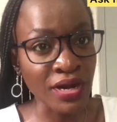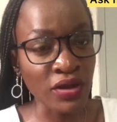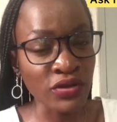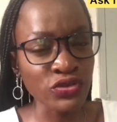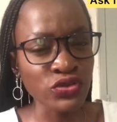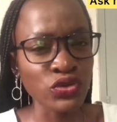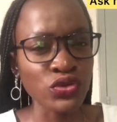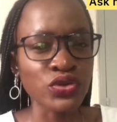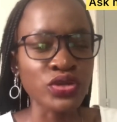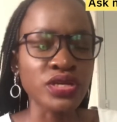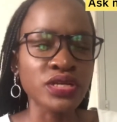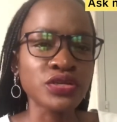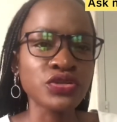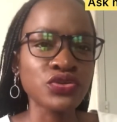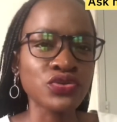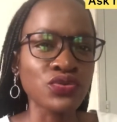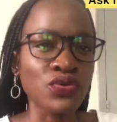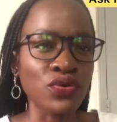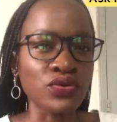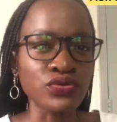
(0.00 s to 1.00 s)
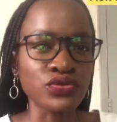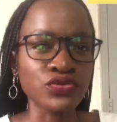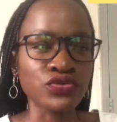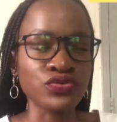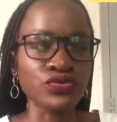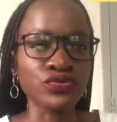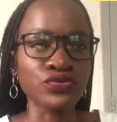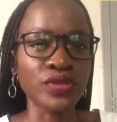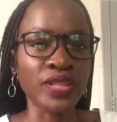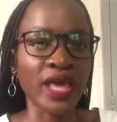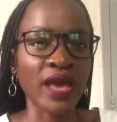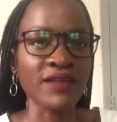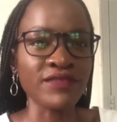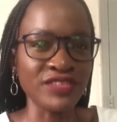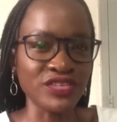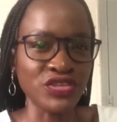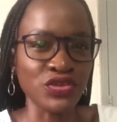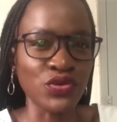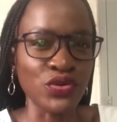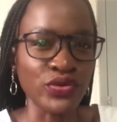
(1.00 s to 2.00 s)
so you need to go to their
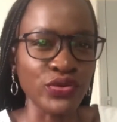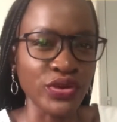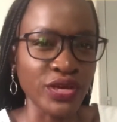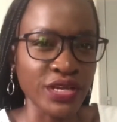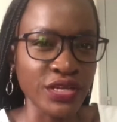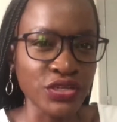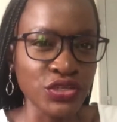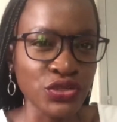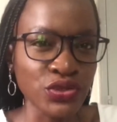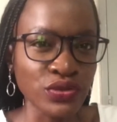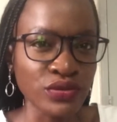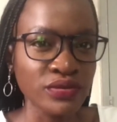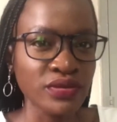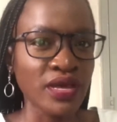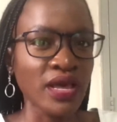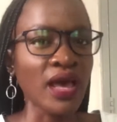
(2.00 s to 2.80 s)
physical location.